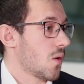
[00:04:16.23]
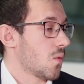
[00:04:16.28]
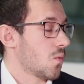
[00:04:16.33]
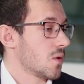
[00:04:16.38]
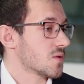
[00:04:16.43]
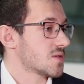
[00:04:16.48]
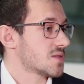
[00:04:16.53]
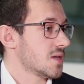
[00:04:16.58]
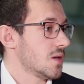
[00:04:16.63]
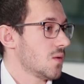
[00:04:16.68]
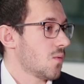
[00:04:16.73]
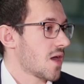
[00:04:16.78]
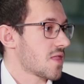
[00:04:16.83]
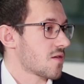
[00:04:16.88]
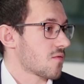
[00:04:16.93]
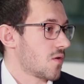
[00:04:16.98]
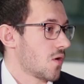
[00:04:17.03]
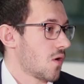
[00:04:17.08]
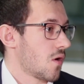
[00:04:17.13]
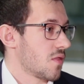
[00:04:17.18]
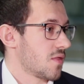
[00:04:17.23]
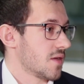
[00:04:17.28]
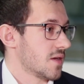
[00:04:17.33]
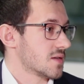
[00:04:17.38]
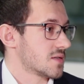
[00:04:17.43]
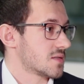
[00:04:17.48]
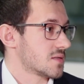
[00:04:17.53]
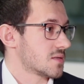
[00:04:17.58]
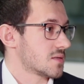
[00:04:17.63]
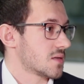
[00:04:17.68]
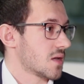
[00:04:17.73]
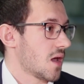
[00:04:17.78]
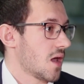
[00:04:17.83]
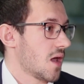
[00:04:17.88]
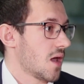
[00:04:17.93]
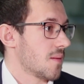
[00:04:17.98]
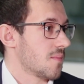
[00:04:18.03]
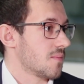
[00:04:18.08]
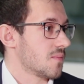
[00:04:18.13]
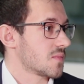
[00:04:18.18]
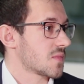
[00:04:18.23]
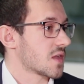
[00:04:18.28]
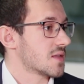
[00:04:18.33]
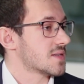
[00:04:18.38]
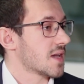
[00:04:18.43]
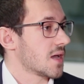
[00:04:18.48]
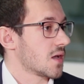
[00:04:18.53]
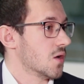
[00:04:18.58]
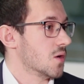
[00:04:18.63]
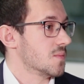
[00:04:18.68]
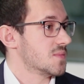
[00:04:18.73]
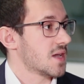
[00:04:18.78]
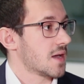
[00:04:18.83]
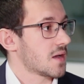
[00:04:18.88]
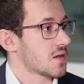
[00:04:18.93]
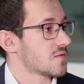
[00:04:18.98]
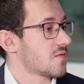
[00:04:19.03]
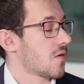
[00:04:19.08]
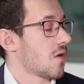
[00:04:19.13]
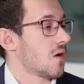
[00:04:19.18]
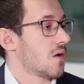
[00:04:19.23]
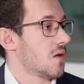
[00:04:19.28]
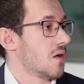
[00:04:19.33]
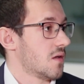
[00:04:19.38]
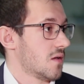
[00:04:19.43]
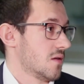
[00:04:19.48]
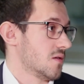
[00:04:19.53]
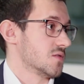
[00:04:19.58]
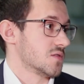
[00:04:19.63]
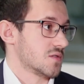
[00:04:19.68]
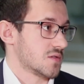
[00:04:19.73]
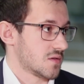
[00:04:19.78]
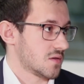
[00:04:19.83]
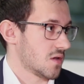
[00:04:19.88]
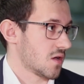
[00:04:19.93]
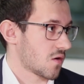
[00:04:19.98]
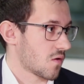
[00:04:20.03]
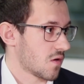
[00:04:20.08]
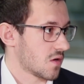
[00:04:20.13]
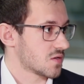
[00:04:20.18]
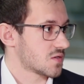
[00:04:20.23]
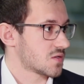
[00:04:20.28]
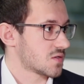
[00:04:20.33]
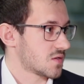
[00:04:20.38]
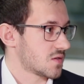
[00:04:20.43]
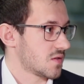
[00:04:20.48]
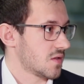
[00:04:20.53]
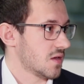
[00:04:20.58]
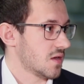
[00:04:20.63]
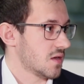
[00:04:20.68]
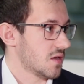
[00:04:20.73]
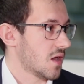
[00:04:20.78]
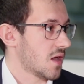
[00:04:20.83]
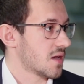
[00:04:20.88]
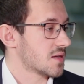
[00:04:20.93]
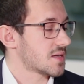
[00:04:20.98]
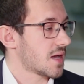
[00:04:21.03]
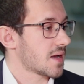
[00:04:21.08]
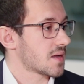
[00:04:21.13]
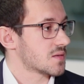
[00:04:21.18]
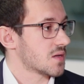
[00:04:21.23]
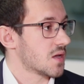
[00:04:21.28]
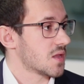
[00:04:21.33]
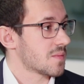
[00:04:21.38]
we'll see whether or not this can take uptake as far as across the sector.